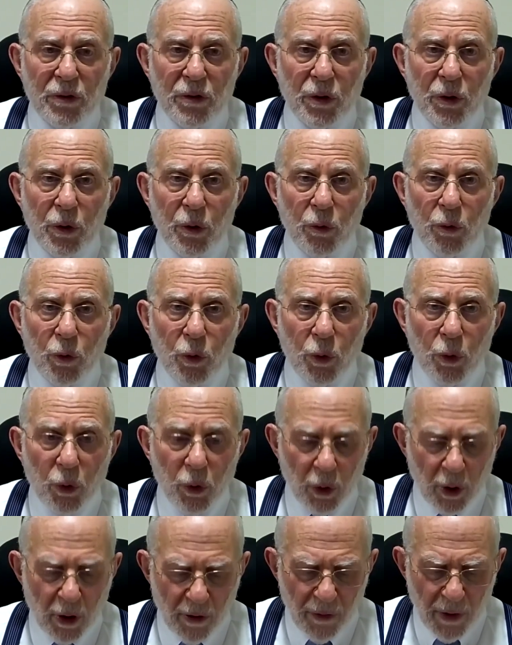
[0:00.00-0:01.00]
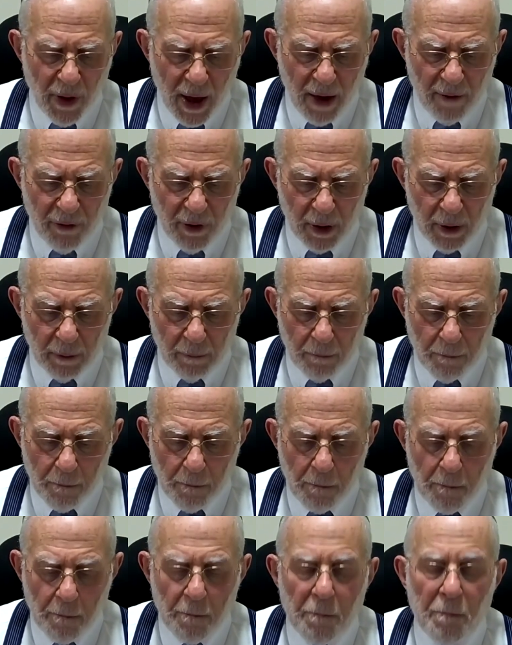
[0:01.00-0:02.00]
to the rule of heaven
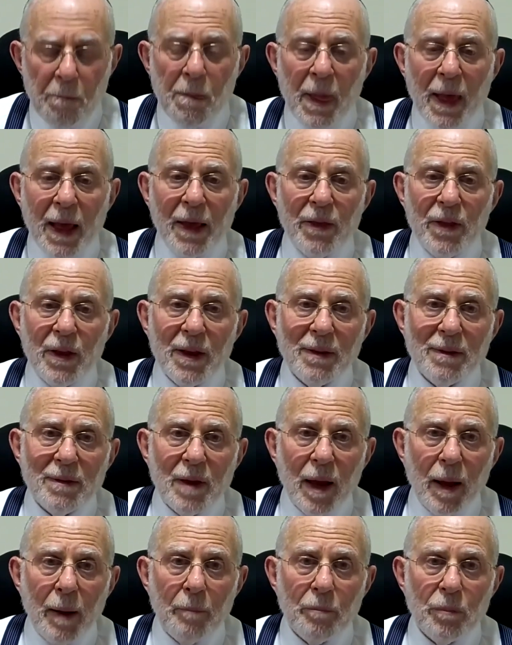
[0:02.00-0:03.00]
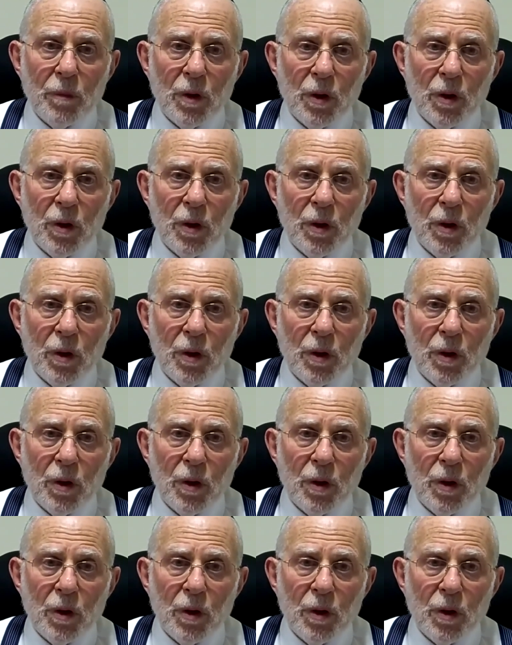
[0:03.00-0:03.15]
in the attempt